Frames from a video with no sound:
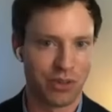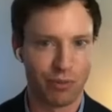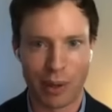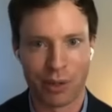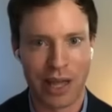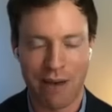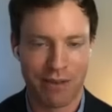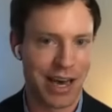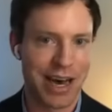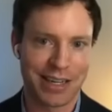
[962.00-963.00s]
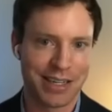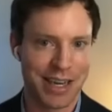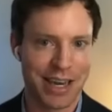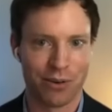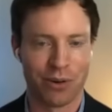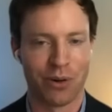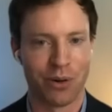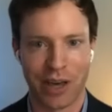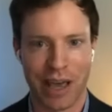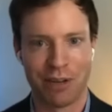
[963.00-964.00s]
if people are having a heart attack
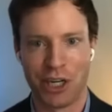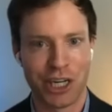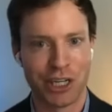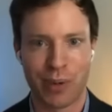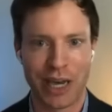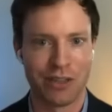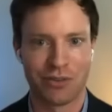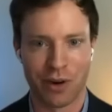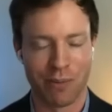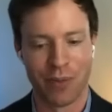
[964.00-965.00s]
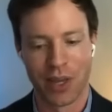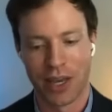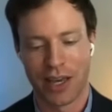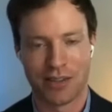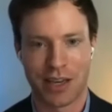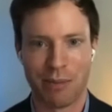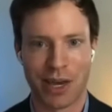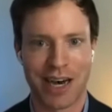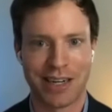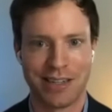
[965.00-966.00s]
or having chest pains from ischemic
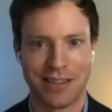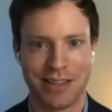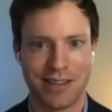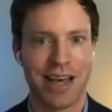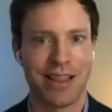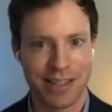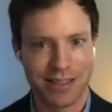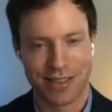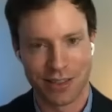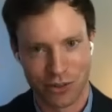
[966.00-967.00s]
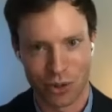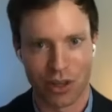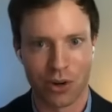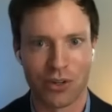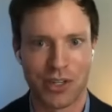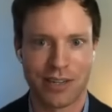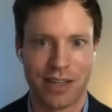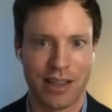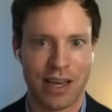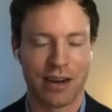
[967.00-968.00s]
heart disease. That's sort of the context
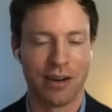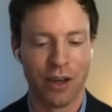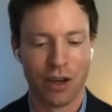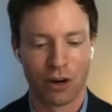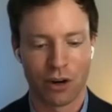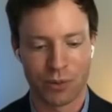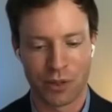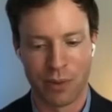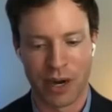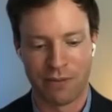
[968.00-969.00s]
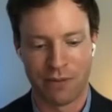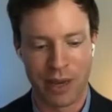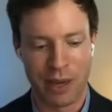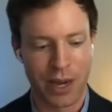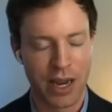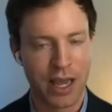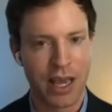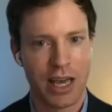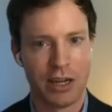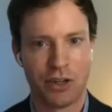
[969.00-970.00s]
that crops to mind for me. But
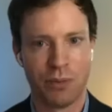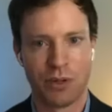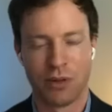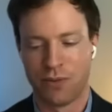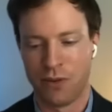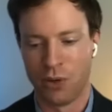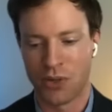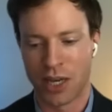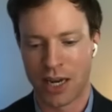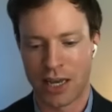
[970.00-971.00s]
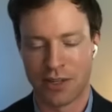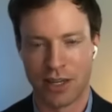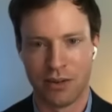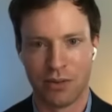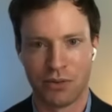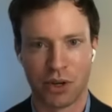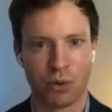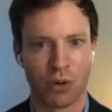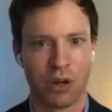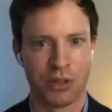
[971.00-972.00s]
in terms of using it as a
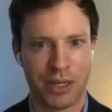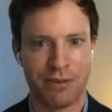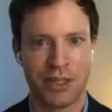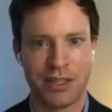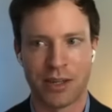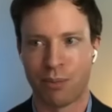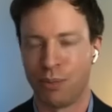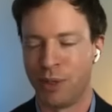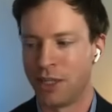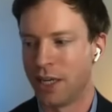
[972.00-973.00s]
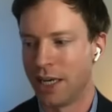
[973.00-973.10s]
so-called longevity supplement,